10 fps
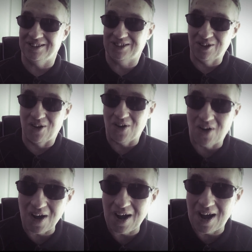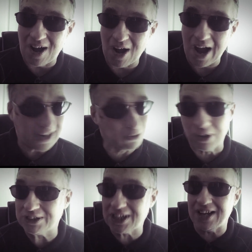So uh, I just
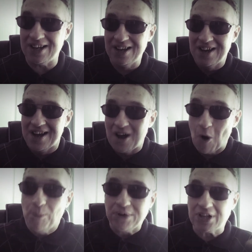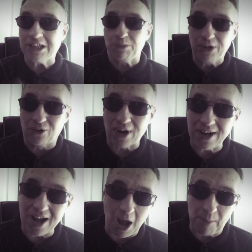want to say, hope your day's been
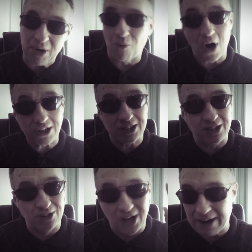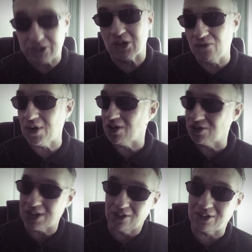great. I've been watching live stream
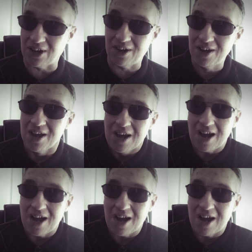videos out there.